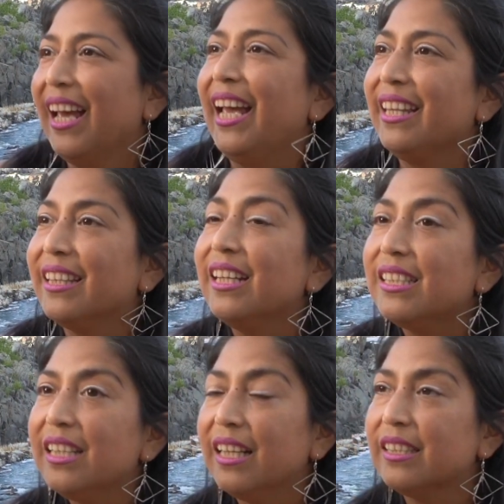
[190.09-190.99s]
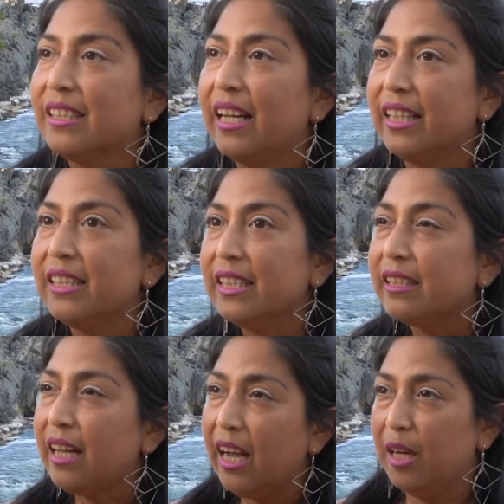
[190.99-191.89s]
And the idea is that in these
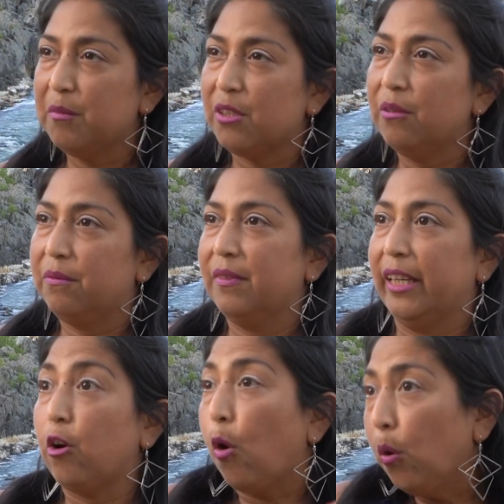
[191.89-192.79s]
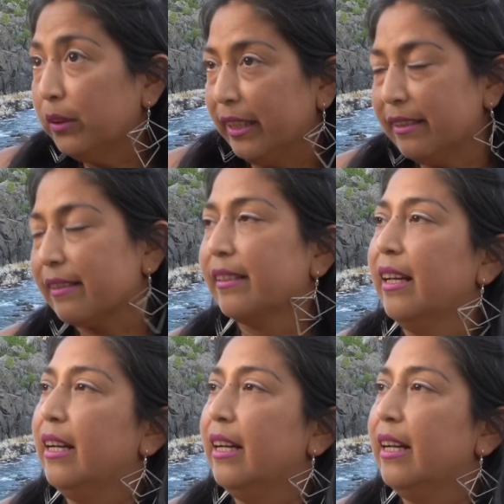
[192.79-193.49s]
times of like coldness,